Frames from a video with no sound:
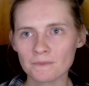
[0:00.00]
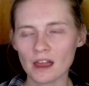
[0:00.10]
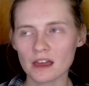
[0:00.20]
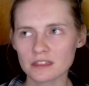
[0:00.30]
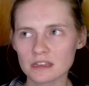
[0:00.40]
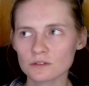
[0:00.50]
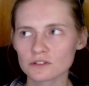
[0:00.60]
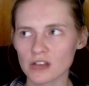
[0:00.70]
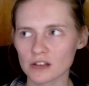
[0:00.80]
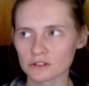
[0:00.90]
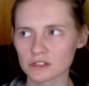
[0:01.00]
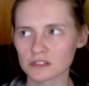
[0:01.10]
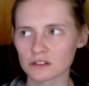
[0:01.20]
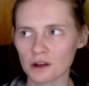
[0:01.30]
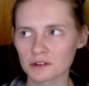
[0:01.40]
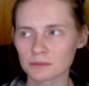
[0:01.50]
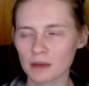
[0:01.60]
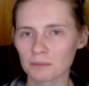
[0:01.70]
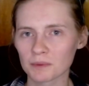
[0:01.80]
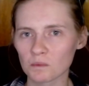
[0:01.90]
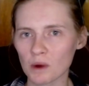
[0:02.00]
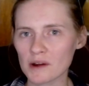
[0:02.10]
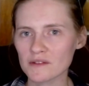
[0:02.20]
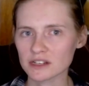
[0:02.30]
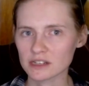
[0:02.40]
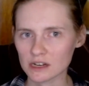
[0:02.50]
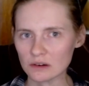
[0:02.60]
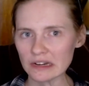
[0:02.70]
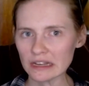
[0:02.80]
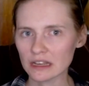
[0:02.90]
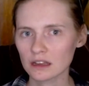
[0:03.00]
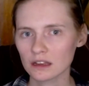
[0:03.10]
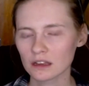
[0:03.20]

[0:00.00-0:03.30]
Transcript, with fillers: I think it was Chesterton that talks about beware of a tyranny